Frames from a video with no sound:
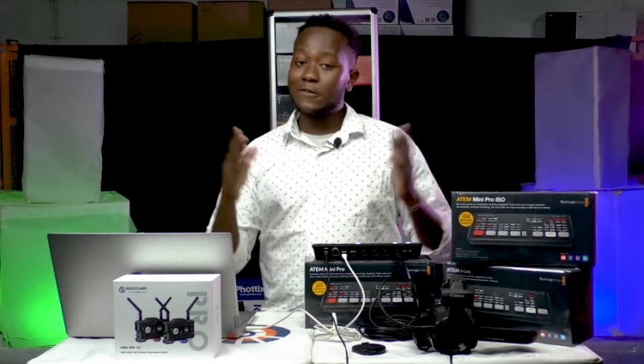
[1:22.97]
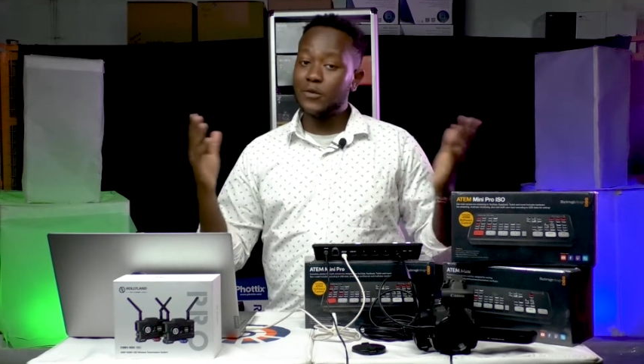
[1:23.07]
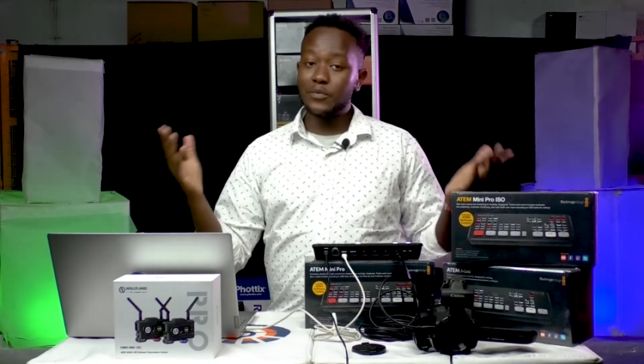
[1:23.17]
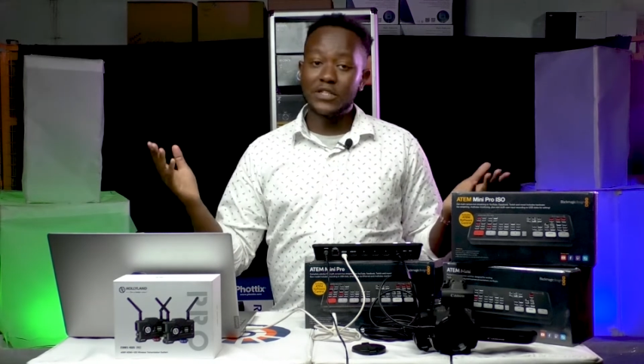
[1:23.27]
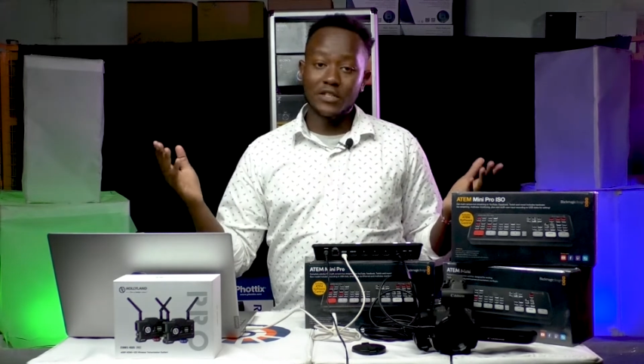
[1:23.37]
for
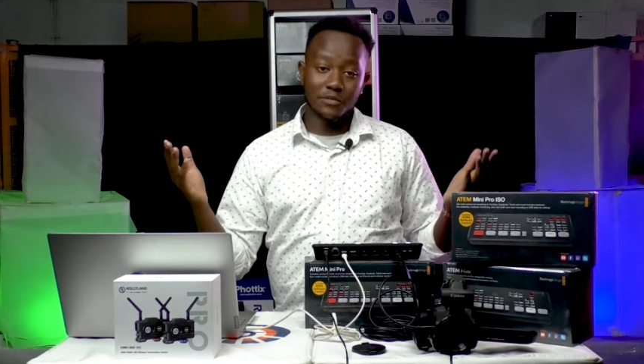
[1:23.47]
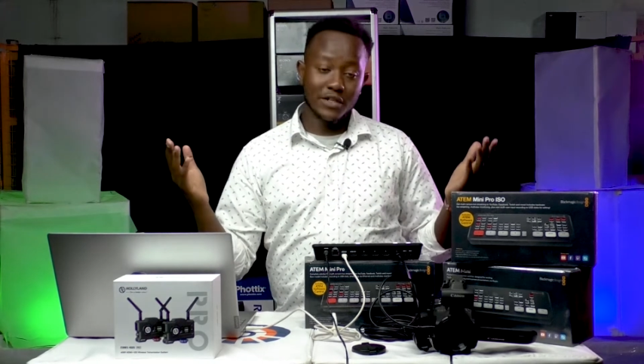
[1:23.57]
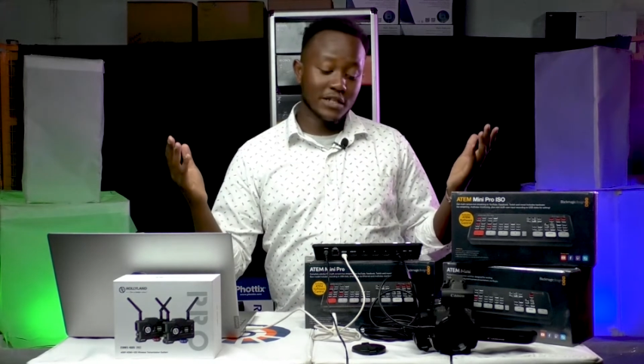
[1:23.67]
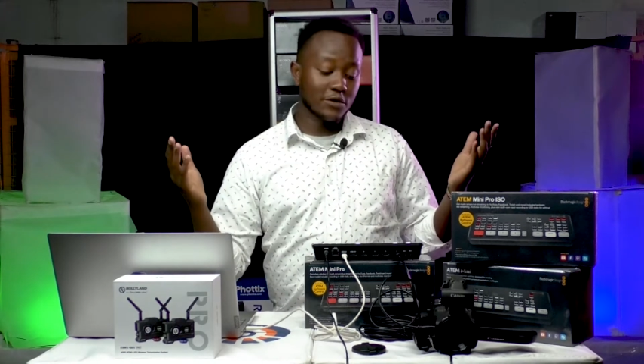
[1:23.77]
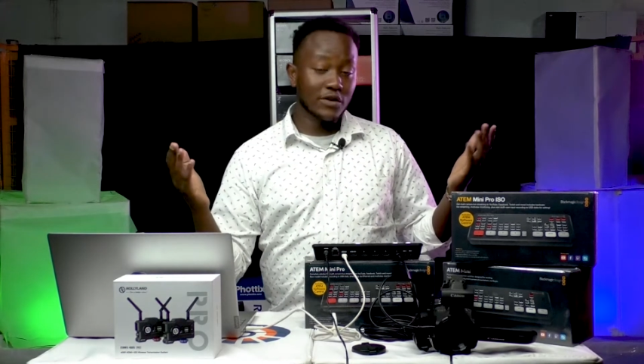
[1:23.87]

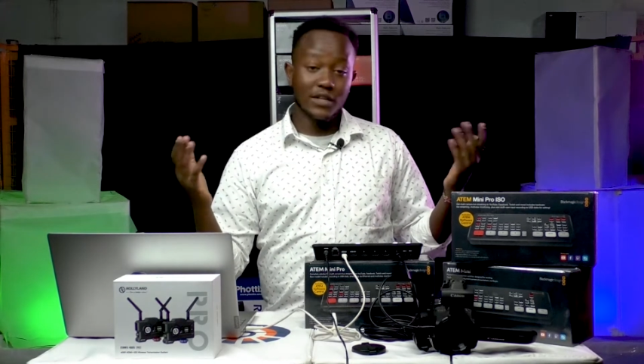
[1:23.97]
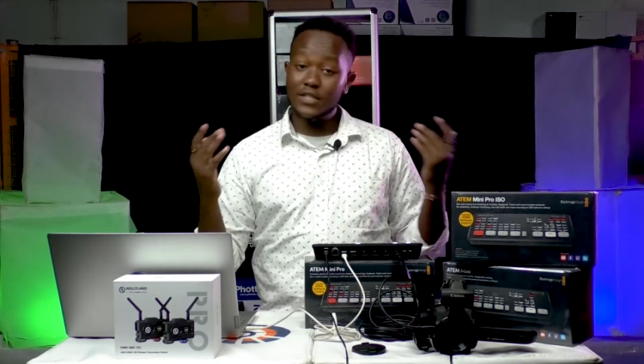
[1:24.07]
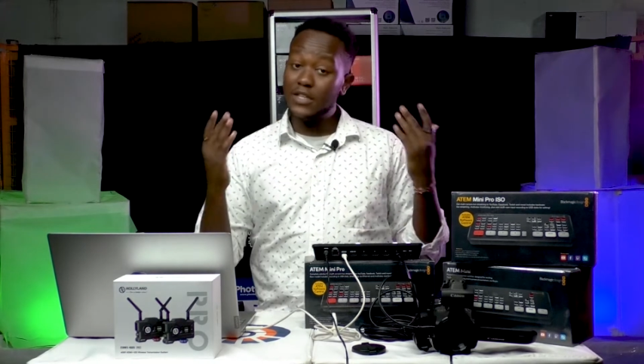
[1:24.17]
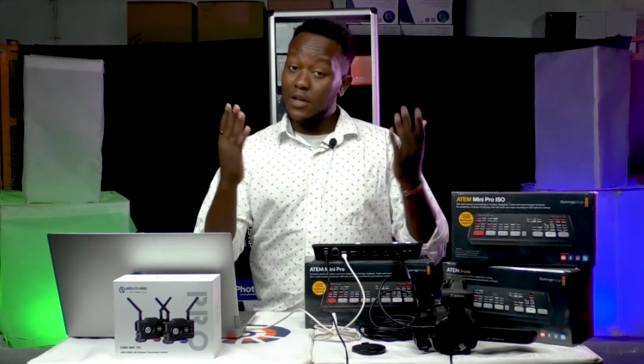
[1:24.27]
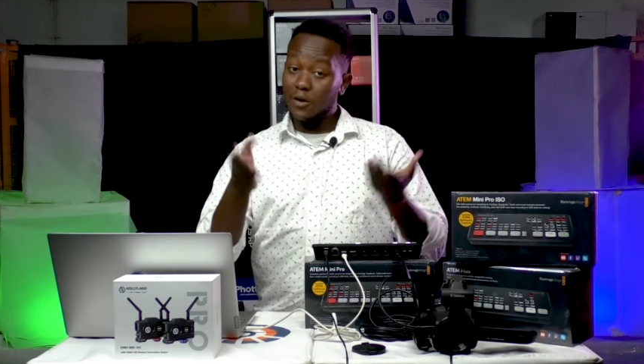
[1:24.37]
picture-in-picture
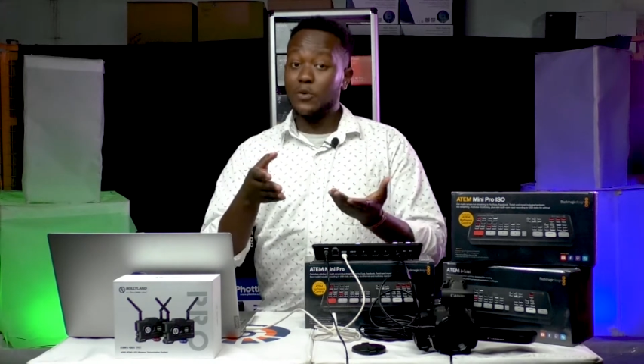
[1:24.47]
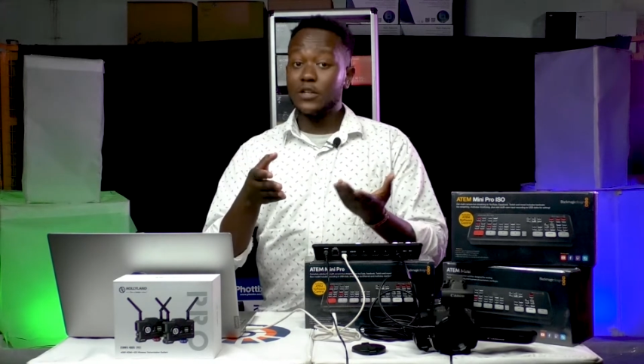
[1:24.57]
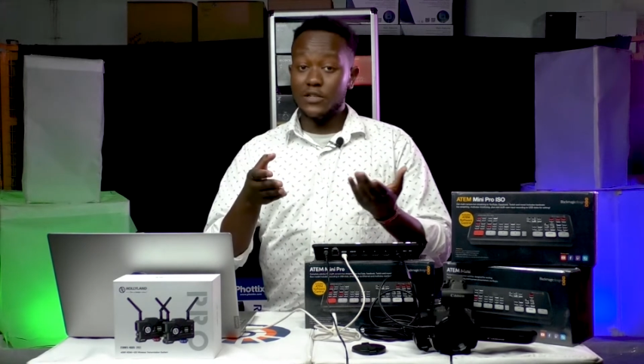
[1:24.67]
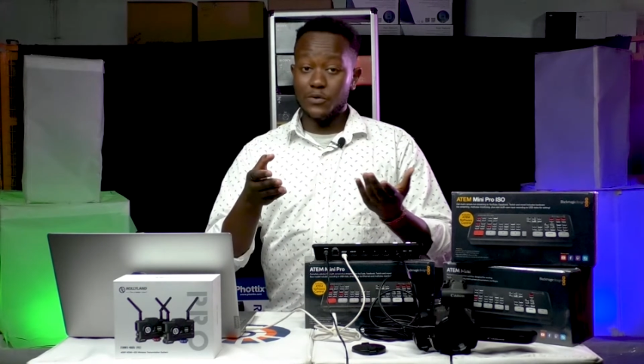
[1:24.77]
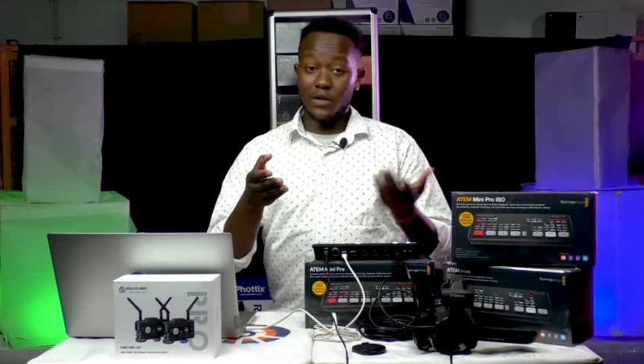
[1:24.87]
effects,
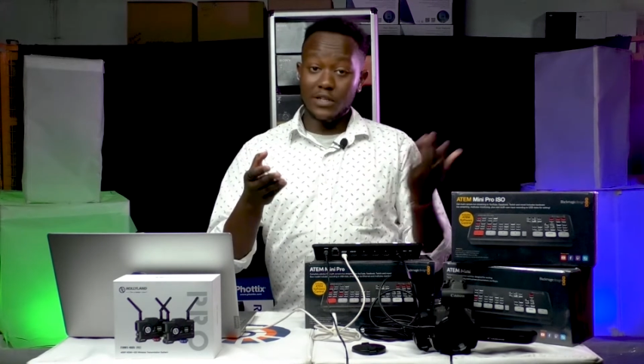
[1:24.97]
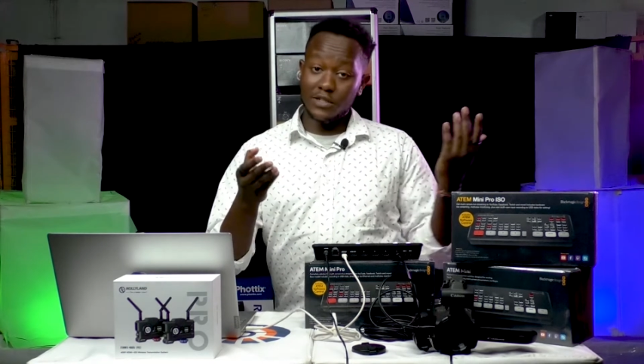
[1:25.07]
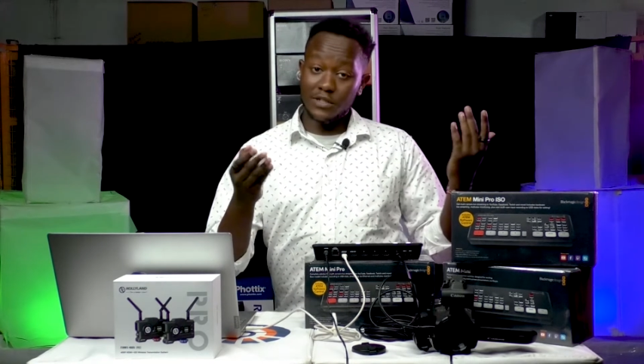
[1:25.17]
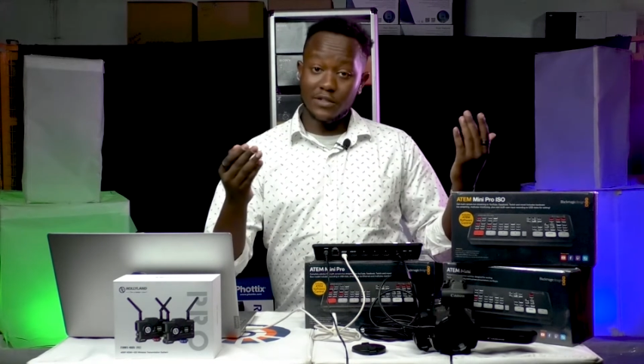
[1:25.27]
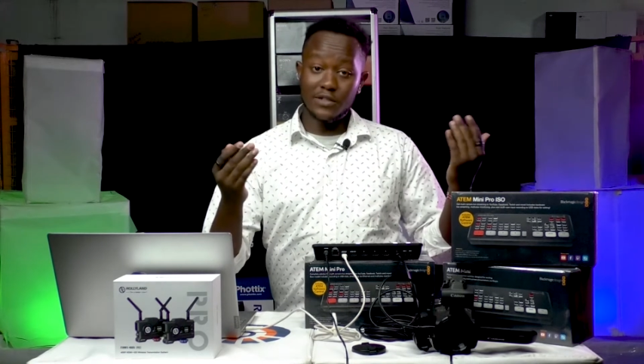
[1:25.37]
broadcast quality
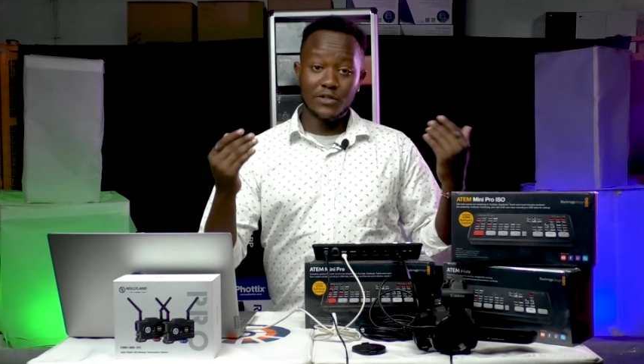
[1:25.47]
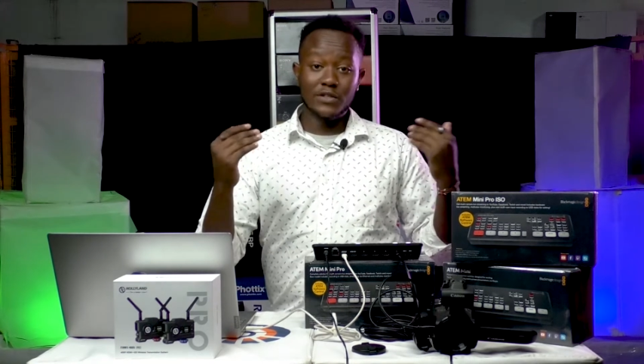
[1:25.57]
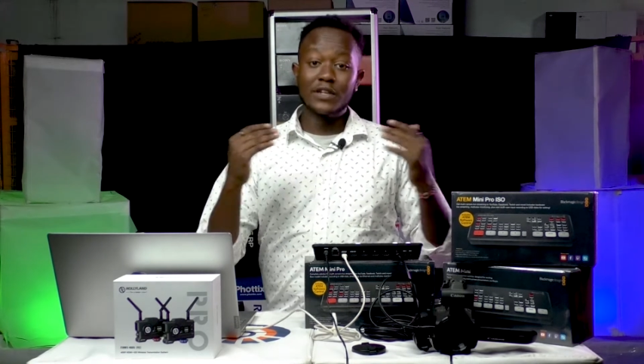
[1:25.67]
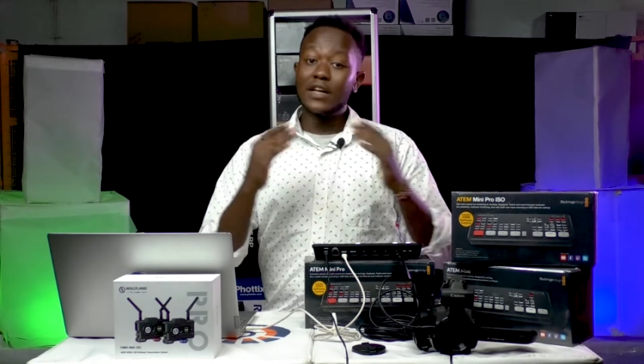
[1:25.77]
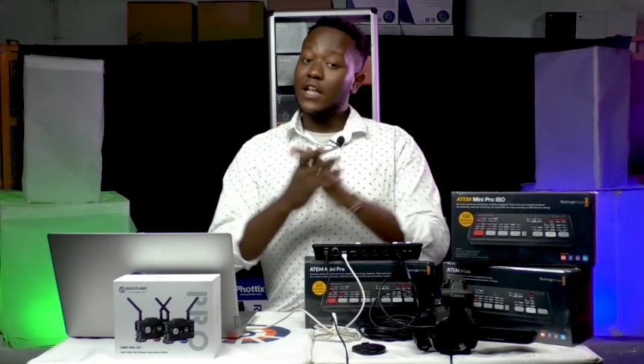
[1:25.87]
transition,